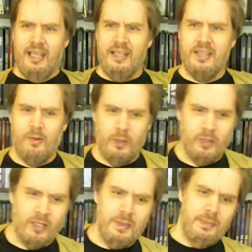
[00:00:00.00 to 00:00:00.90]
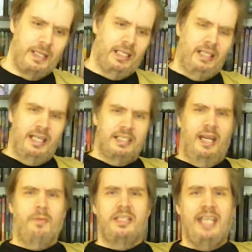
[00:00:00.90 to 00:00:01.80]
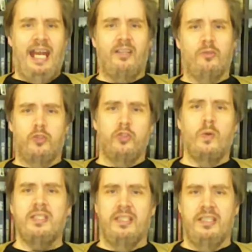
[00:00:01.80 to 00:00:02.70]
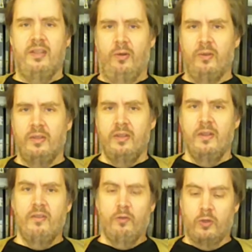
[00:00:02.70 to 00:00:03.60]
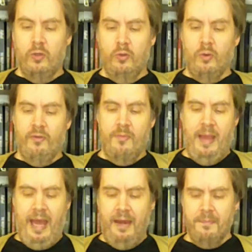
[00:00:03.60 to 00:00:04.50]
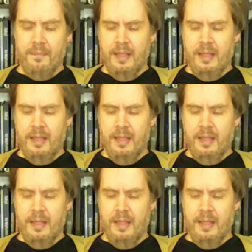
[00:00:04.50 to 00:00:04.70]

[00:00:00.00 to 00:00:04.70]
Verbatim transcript: anything where you're going to be spending a lot of time with tactical choices either, for good or for bad.